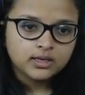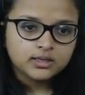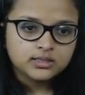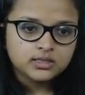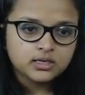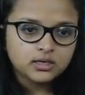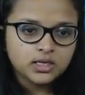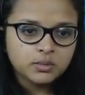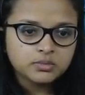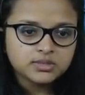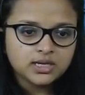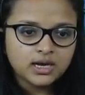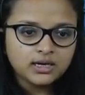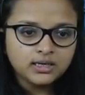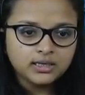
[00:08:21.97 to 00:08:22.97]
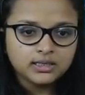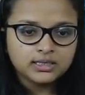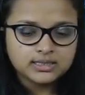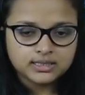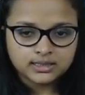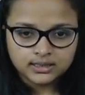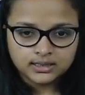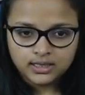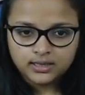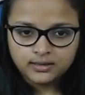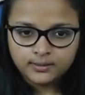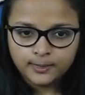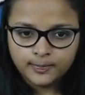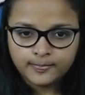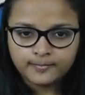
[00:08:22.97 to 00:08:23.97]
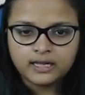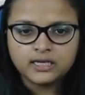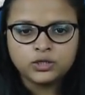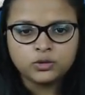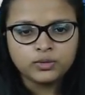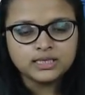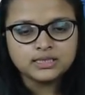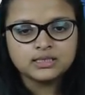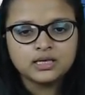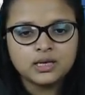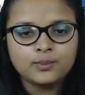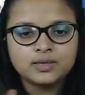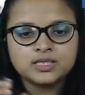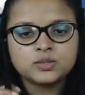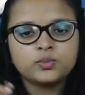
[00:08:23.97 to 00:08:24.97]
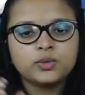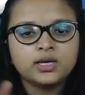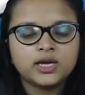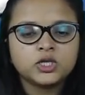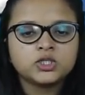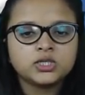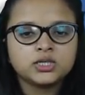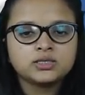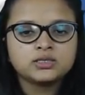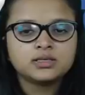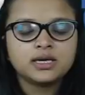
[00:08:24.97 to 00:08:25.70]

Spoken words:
Synonyms are discerning. You can say perspicacious